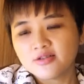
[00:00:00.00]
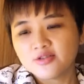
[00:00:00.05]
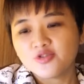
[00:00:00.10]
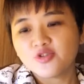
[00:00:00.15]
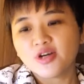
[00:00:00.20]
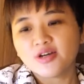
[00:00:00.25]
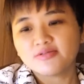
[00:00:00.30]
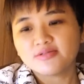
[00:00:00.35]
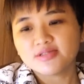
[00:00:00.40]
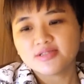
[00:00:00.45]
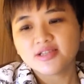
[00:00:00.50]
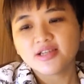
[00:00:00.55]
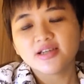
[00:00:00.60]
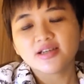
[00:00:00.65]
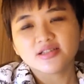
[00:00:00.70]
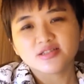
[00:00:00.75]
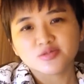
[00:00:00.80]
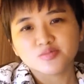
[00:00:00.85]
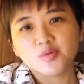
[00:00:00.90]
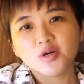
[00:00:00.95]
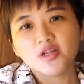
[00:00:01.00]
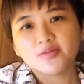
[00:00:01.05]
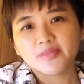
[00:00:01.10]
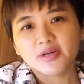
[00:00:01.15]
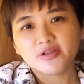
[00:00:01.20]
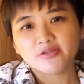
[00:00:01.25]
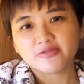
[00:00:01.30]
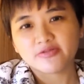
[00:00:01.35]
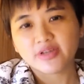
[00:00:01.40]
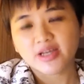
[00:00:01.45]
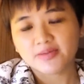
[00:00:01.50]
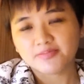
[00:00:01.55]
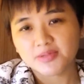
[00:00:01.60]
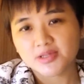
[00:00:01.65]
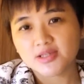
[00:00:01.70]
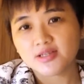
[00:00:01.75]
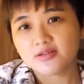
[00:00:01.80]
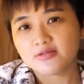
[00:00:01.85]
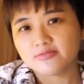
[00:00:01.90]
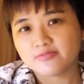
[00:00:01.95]
you are risking a small amount of
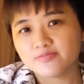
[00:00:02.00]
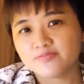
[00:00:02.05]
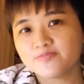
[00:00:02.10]
capital.